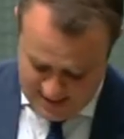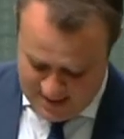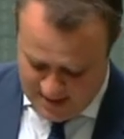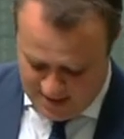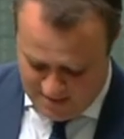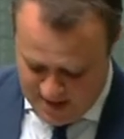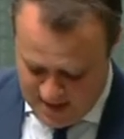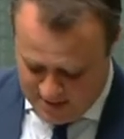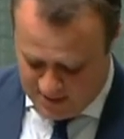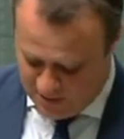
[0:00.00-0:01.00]
There are many
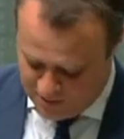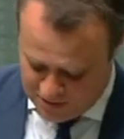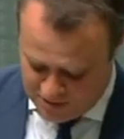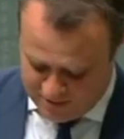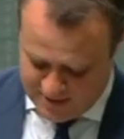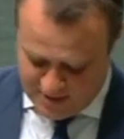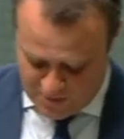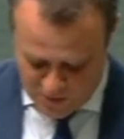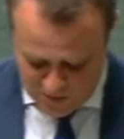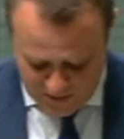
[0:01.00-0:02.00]
other cultures around the
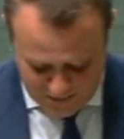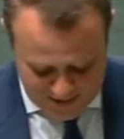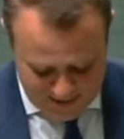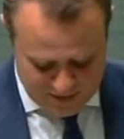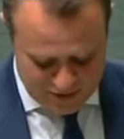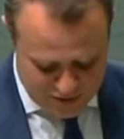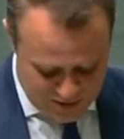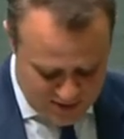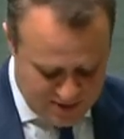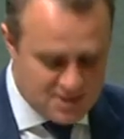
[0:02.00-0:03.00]
world who have similar
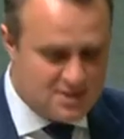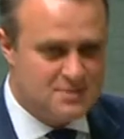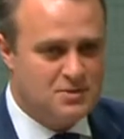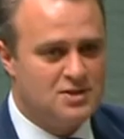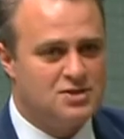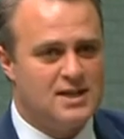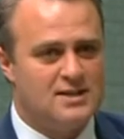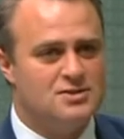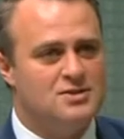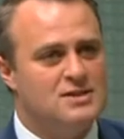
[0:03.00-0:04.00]
journeys and similar
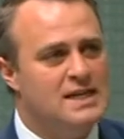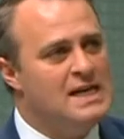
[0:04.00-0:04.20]
challenges